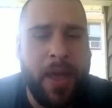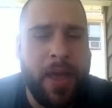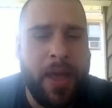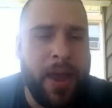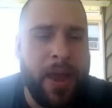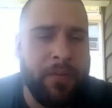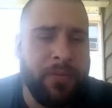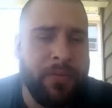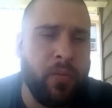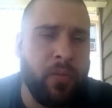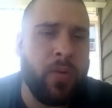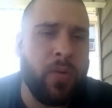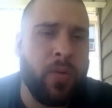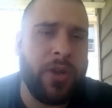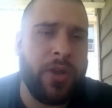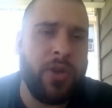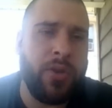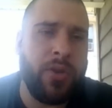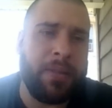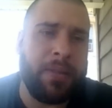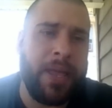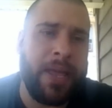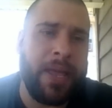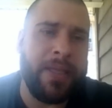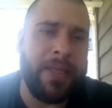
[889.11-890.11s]
everyone you
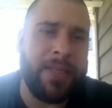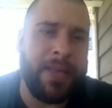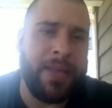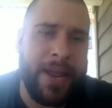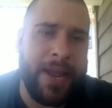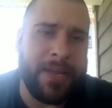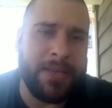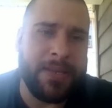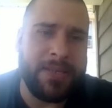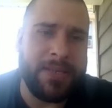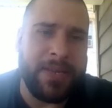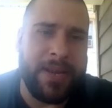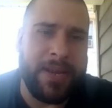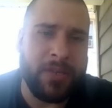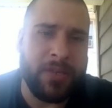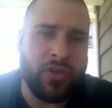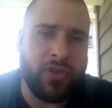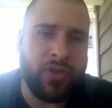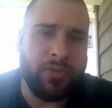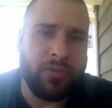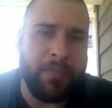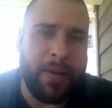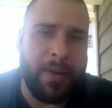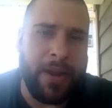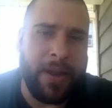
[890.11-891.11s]
play that has an
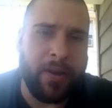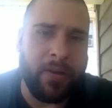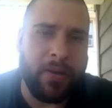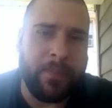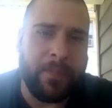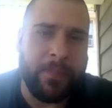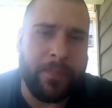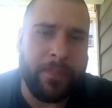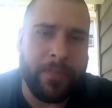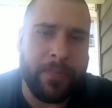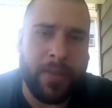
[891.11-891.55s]
Extra Mile,